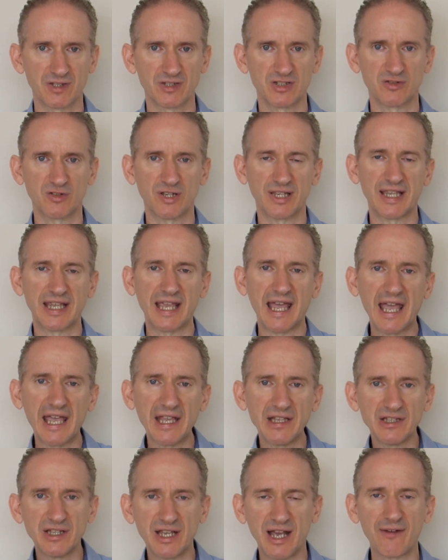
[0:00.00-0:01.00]
So
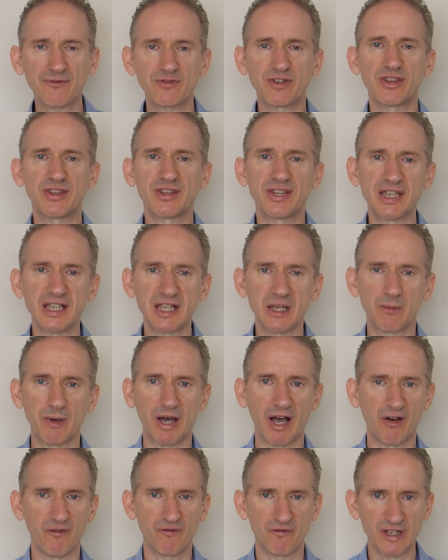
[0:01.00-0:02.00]
again, you have to think
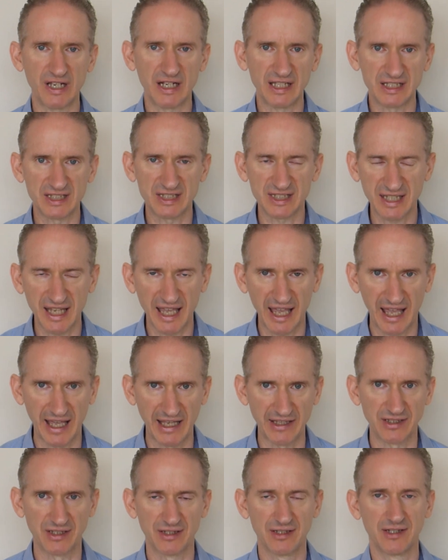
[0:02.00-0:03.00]
about feeling
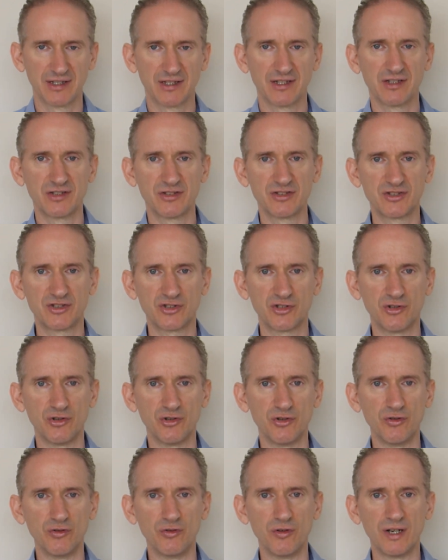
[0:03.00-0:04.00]
scared
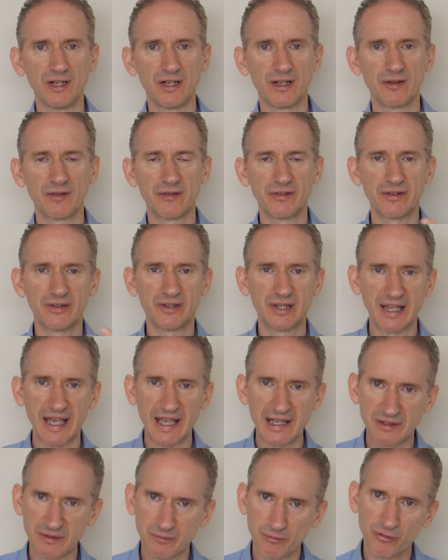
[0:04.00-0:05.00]
to
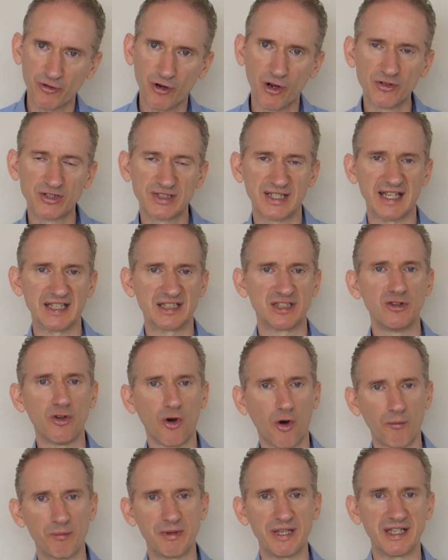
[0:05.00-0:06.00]
then process
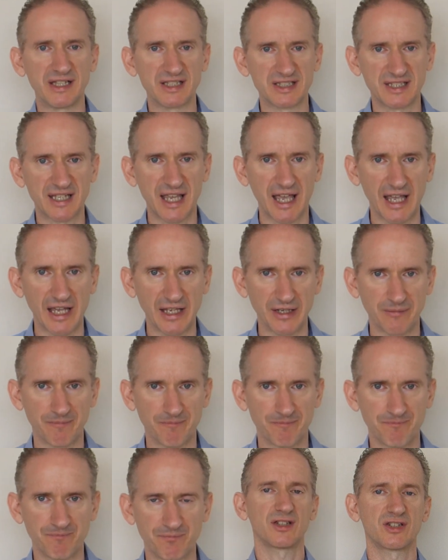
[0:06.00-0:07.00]
not being scared.
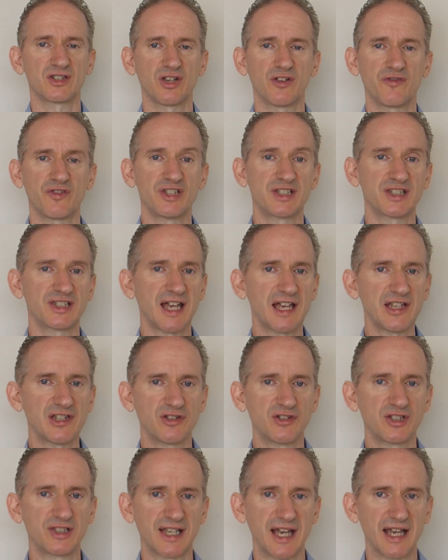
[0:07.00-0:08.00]
So if instead
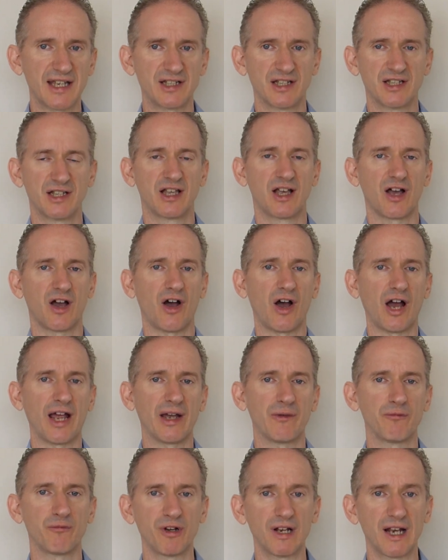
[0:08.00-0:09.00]
you said, I
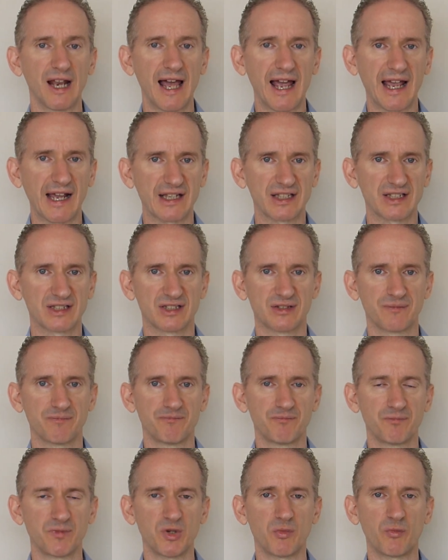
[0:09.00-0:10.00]
am relaxed,
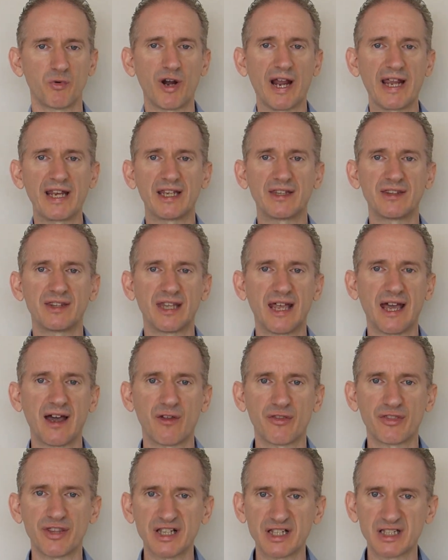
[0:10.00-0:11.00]
your brain
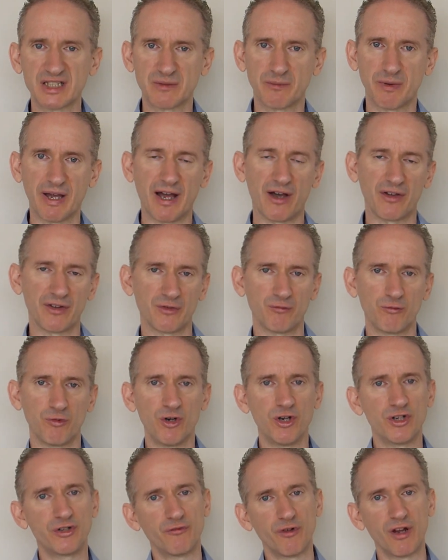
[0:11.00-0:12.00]
now thinks about the
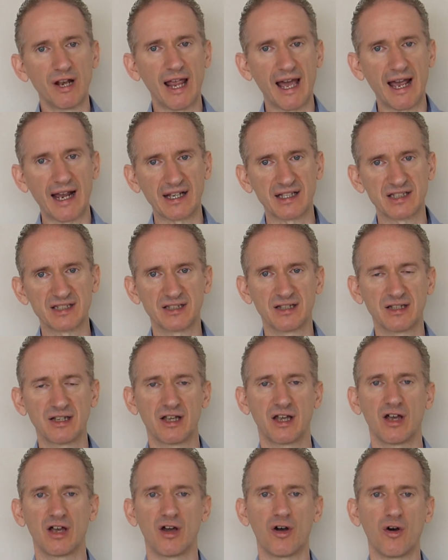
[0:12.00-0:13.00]
word relaxed.
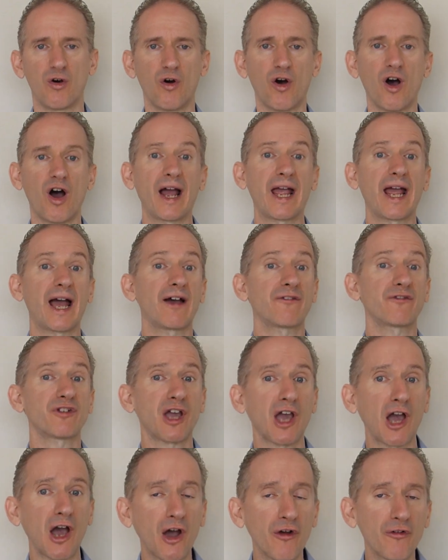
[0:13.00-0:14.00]
Or I
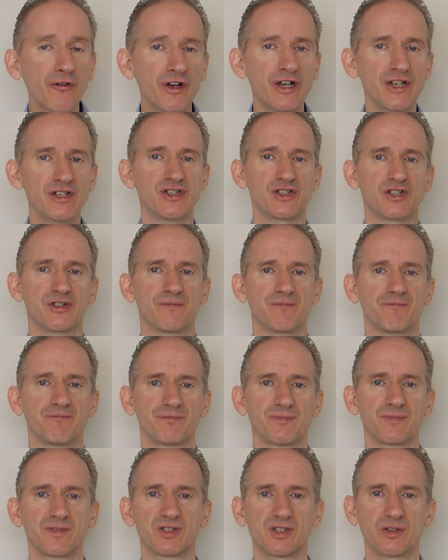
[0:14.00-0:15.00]
have courage,
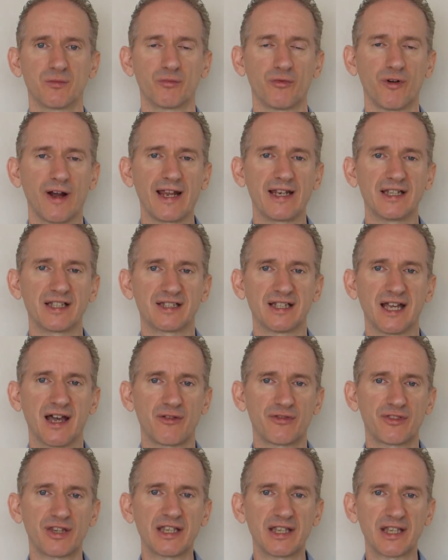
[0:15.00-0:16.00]
so your brain is
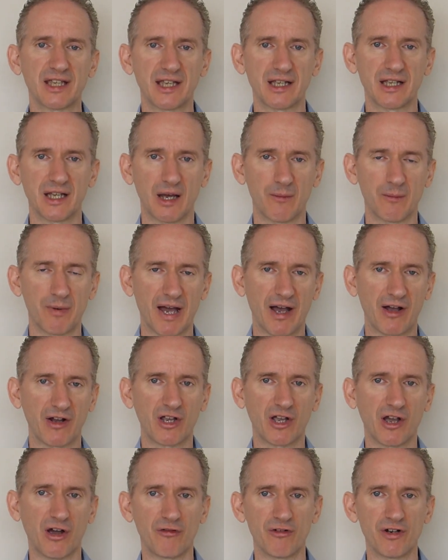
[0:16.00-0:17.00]
now thinking
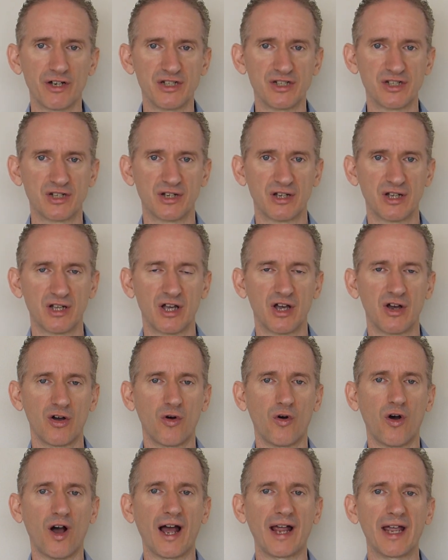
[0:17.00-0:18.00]
about courage.
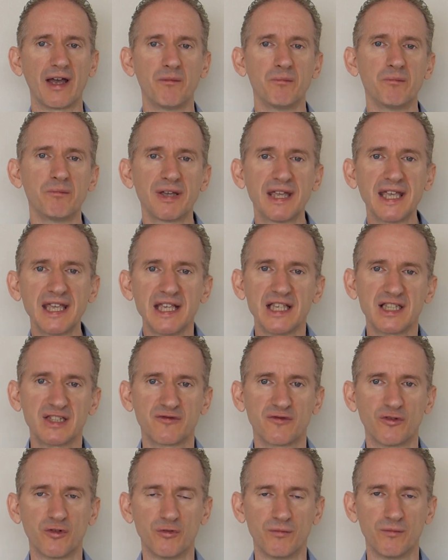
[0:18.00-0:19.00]
Or I am
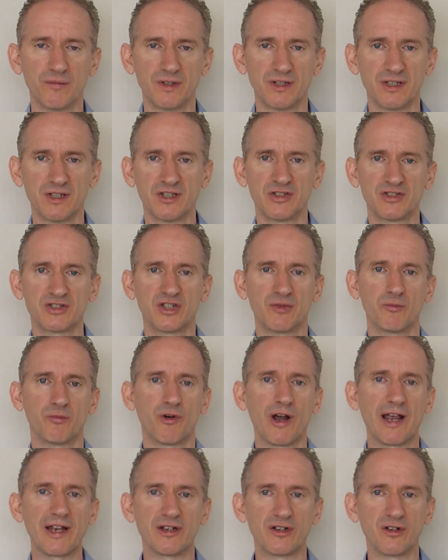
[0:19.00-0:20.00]
peaceful, so your
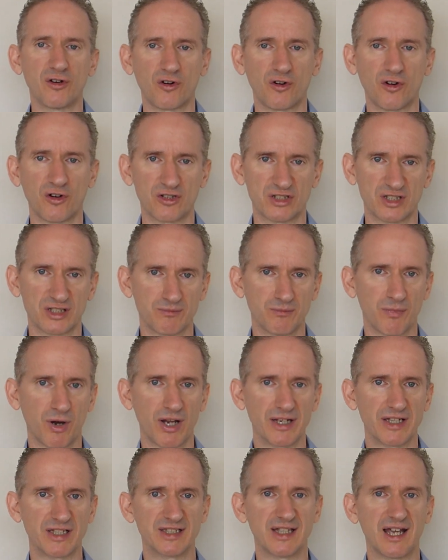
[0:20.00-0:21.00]
brain and your unconscious
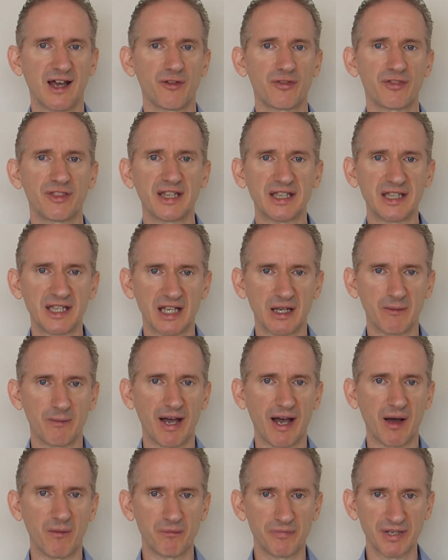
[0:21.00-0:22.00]
mind is now thinking
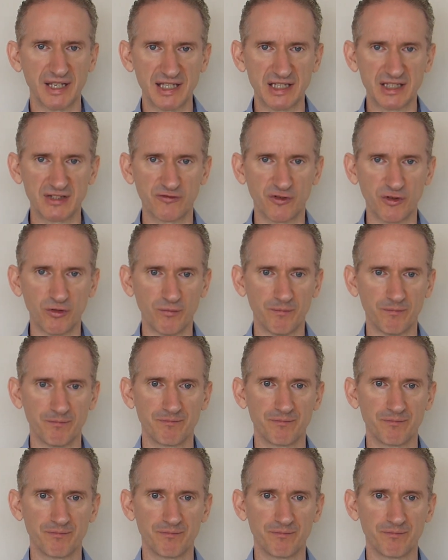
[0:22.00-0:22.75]
about peaceful.